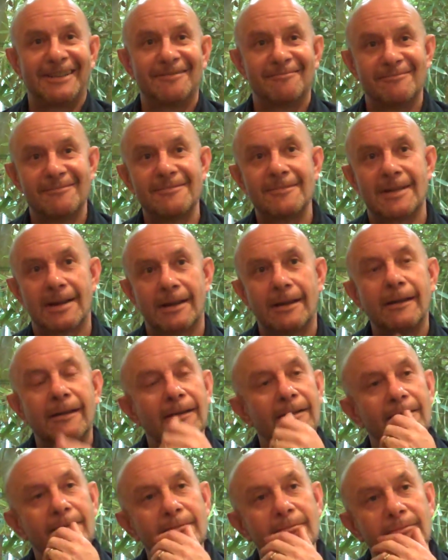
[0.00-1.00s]
Well, in
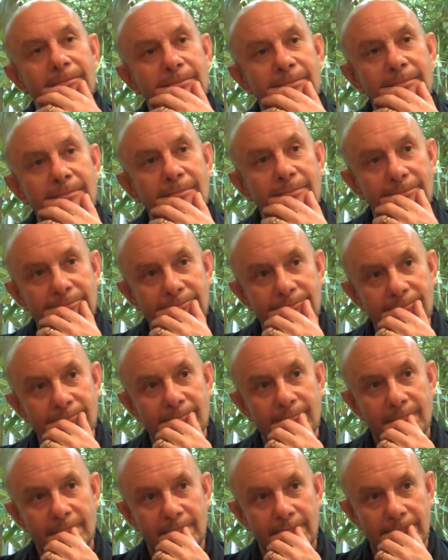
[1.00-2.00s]
America, I
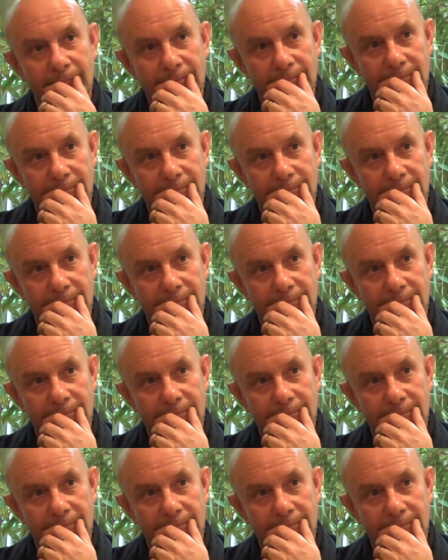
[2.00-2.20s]
imagine, but the